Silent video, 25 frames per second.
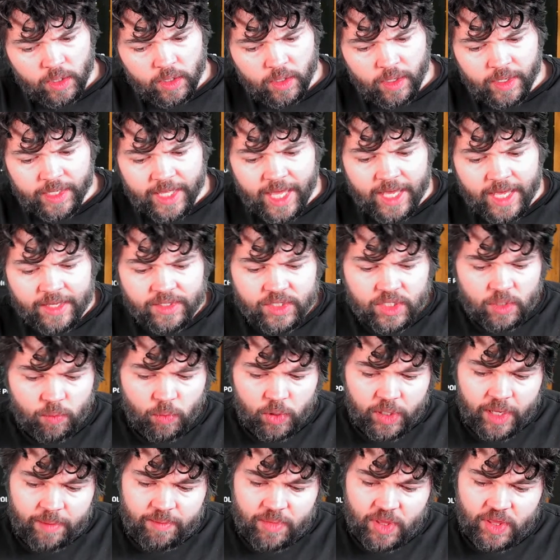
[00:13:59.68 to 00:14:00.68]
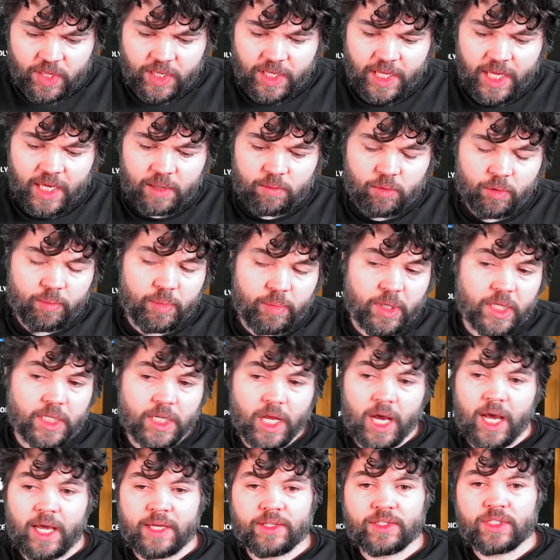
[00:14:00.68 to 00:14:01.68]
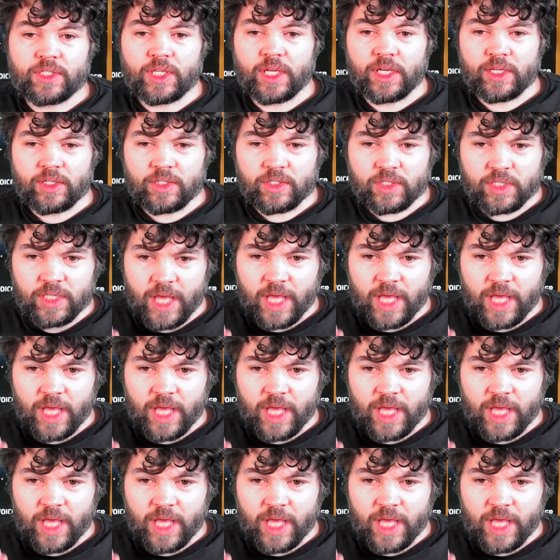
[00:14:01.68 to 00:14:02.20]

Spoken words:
Okay, so what I'm thinking would be nice is